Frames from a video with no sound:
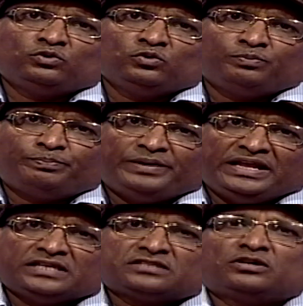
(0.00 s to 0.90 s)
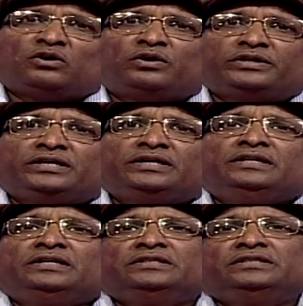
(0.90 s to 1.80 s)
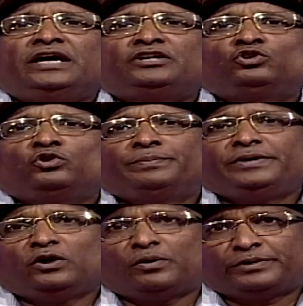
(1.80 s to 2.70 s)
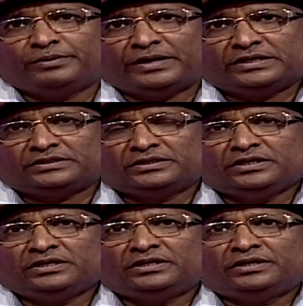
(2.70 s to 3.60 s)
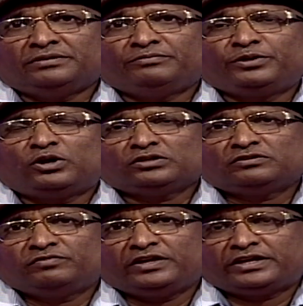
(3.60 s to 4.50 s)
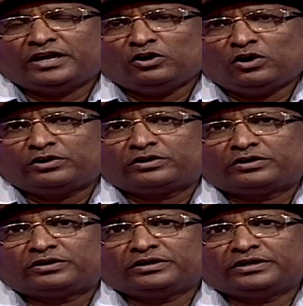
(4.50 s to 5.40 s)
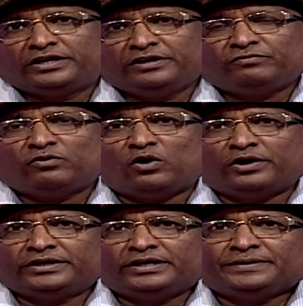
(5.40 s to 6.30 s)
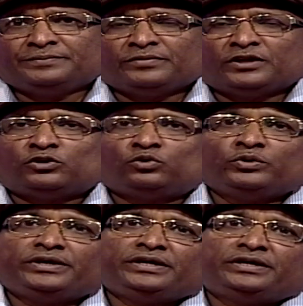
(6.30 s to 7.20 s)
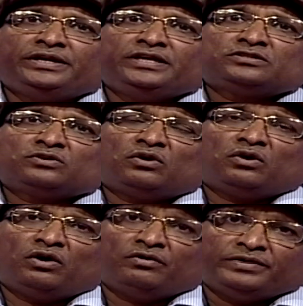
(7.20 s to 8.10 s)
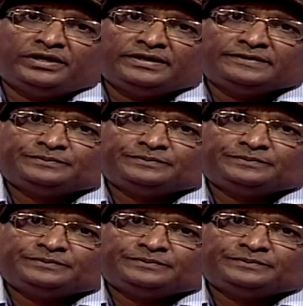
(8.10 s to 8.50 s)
to place the order, that should be optimized, because we cannot give order to increase our